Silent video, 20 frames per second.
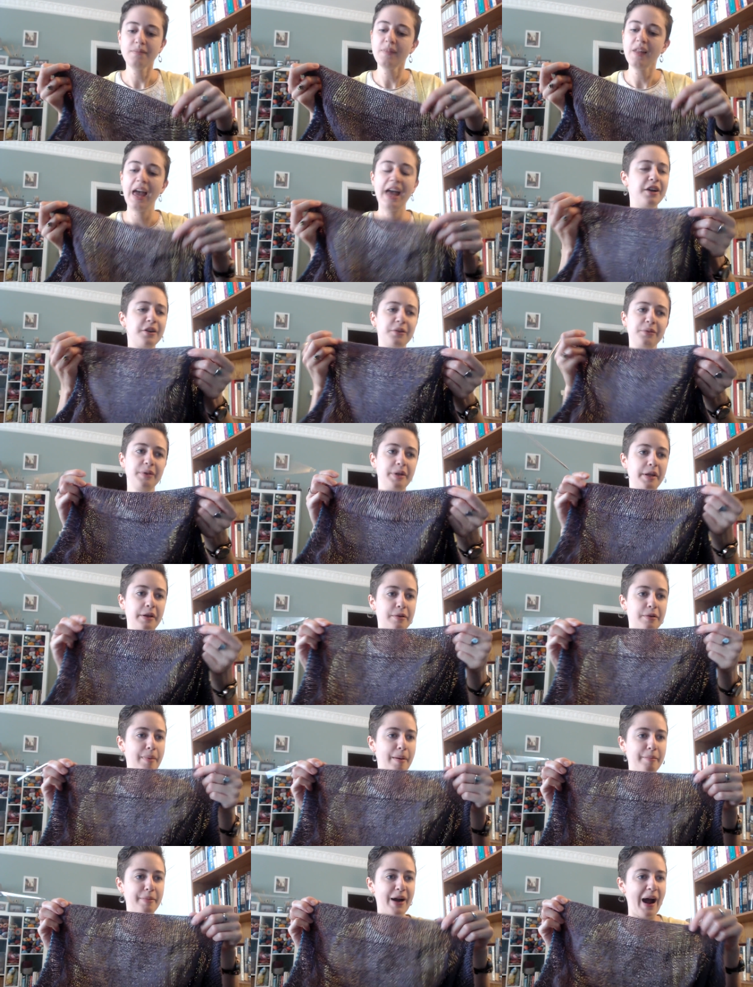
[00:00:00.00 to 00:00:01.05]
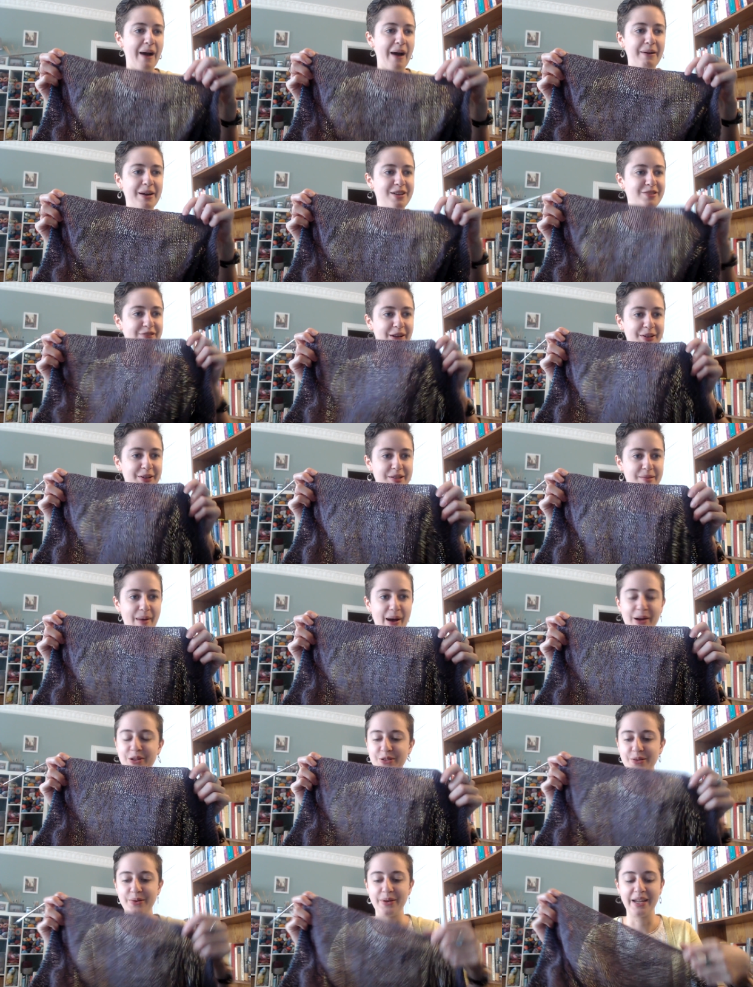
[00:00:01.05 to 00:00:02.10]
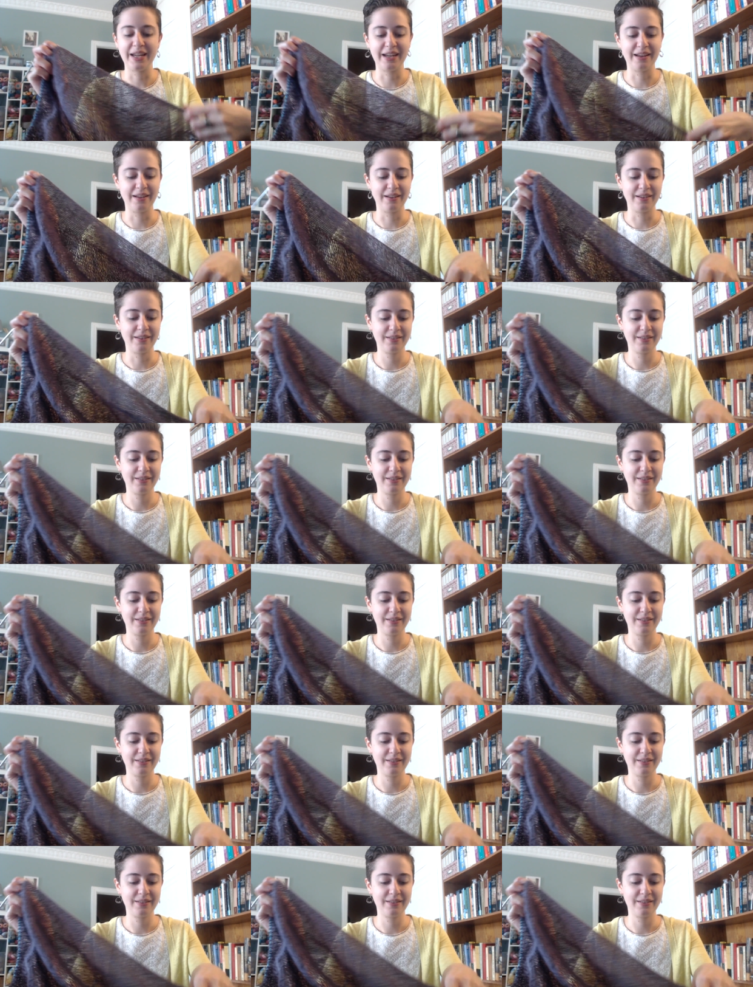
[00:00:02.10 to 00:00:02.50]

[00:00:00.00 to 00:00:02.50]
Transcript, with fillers: I don't really remember how I felt about doing